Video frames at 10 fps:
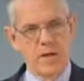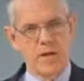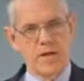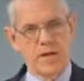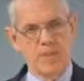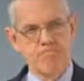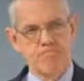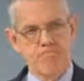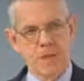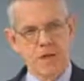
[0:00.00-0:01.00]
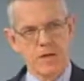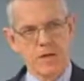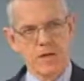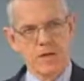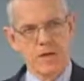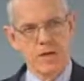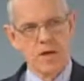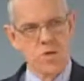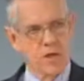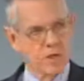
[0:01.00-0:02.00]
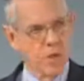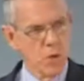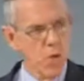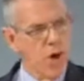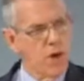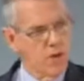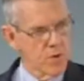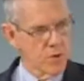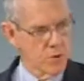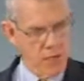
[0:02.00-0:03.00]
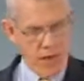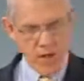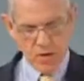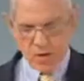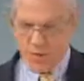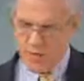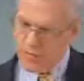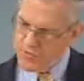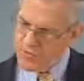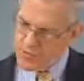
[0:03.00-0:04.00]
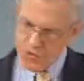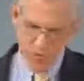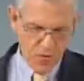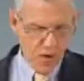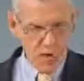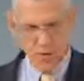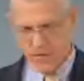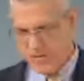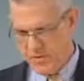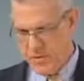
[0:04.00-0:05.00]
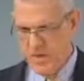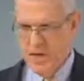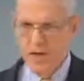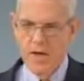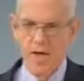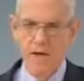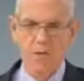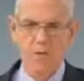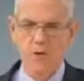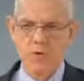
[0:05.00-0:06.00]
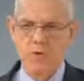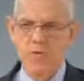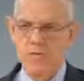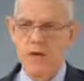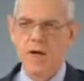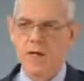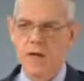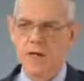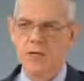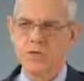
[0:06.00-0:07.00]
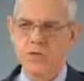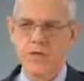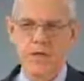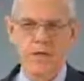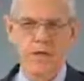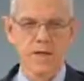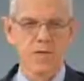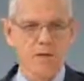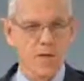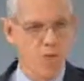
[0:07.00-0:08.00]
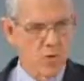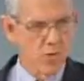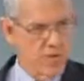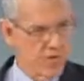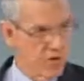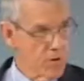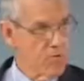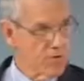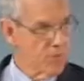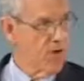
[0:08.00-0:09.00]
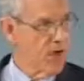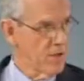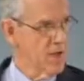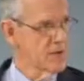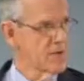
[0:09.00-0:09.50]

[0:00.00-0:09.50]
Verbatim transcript: Um, uh, otherwise, we wander around with Scripture fragments. And when you get involved in an issue like this, you need more than Scripture fragments.